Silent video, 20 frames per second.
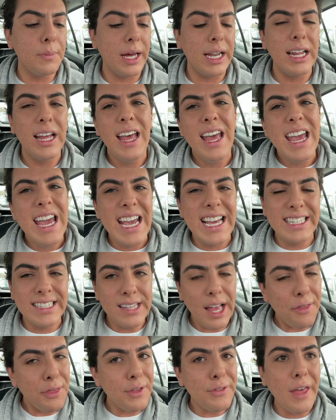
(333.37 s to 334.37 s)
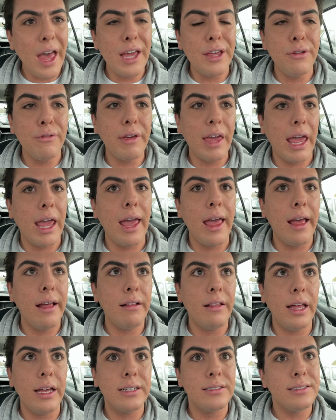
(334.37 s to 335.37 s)
but it's nothing that you
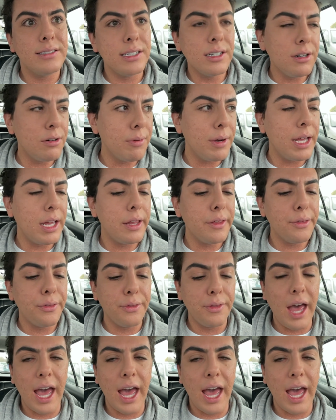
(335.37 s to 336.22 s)
can't like deal with.